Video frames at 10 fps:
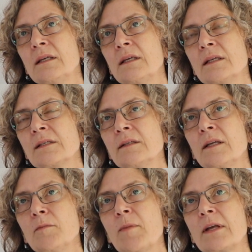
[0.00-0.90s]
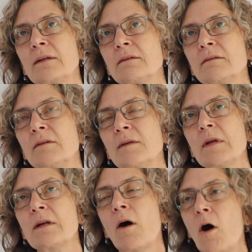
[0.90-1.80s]
is a little bit I
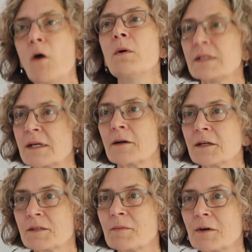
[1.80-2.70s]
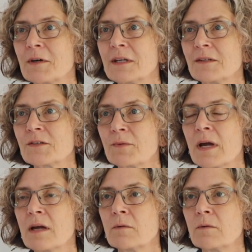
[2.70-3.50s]
mean, always our experience, right?